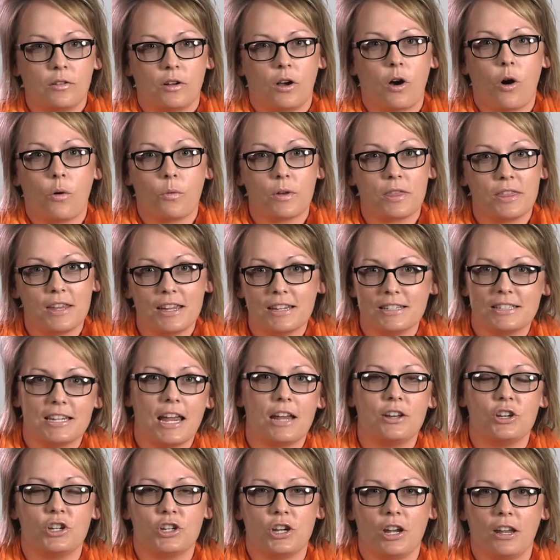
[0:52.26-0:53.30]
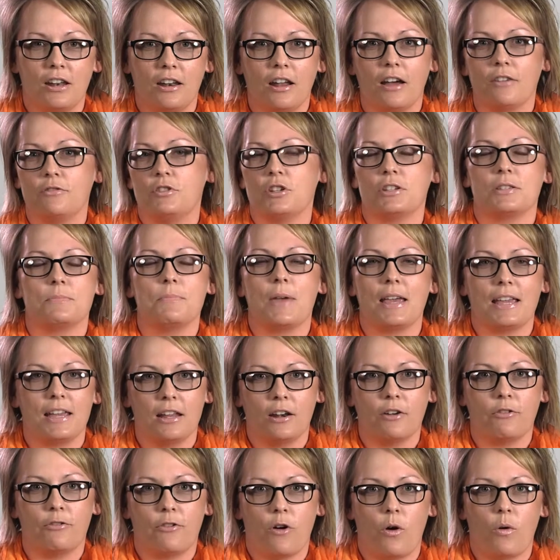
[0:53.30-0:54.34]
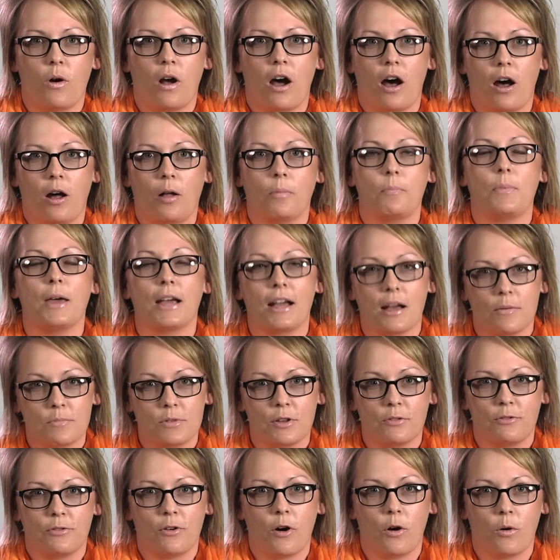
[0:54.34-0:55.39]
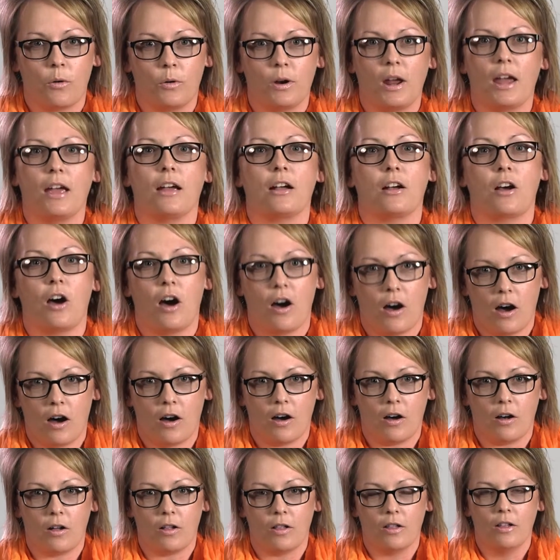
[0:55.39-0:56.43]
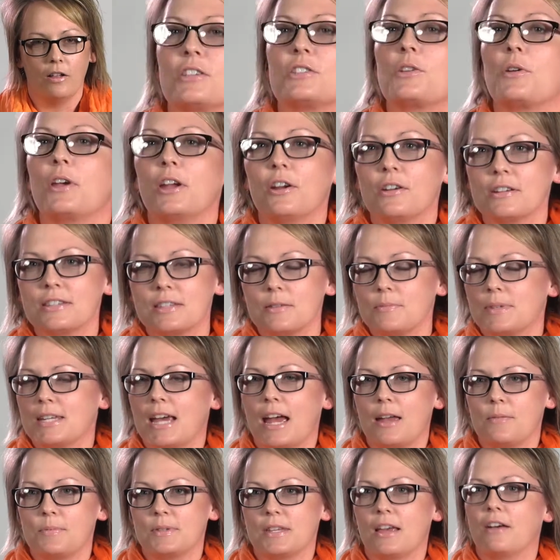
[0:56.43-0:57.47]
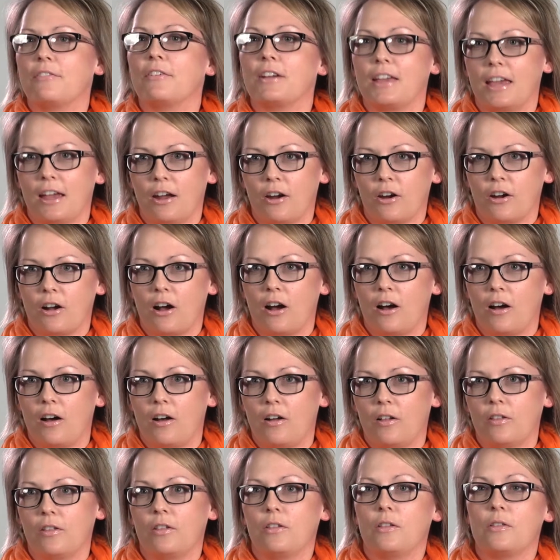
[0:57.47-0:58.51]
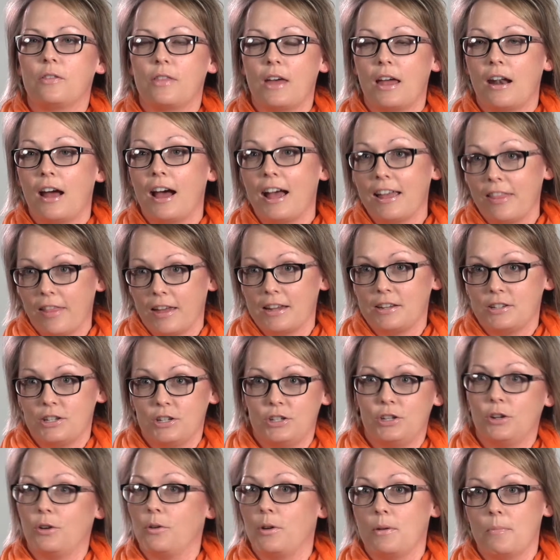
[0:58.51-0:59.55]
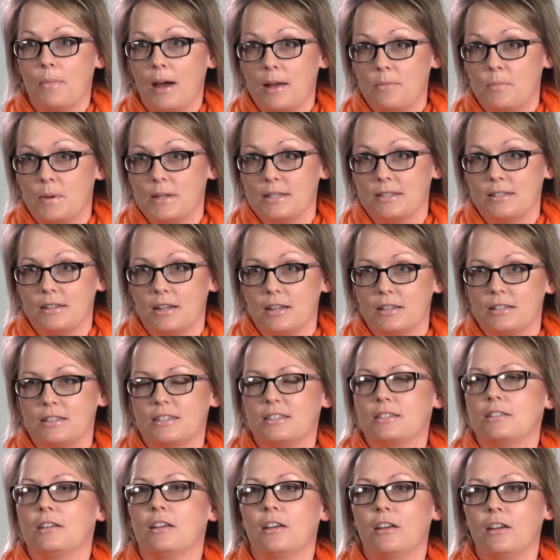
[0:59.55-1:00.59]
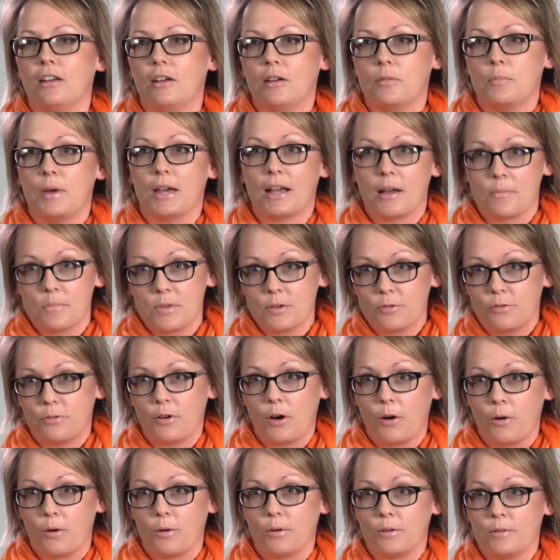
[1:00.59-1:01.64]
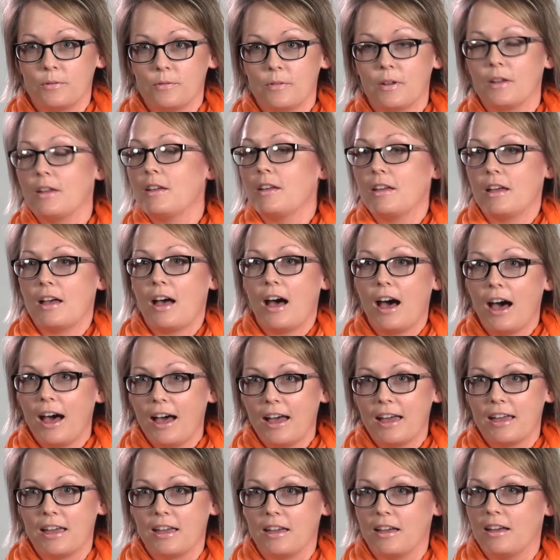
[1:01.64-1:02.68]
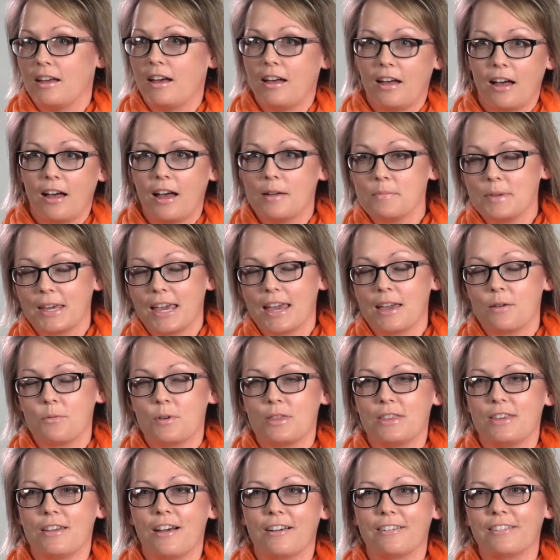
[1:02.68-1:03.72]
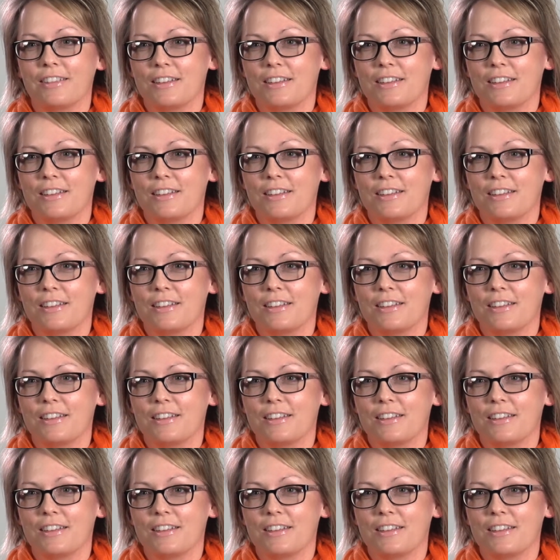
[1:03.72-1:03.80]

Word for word: Go with the intention of just making a phone call. Pick up the phone and call. So here are some types of a care call that I like to do in my business. Pick up the phone. Hi, I'm Kate with Young